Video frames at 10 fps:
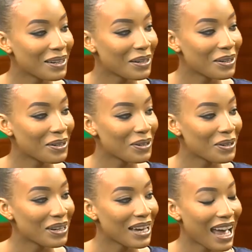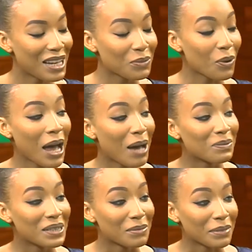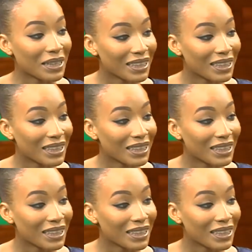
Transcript: any you know in has times? what happened to me?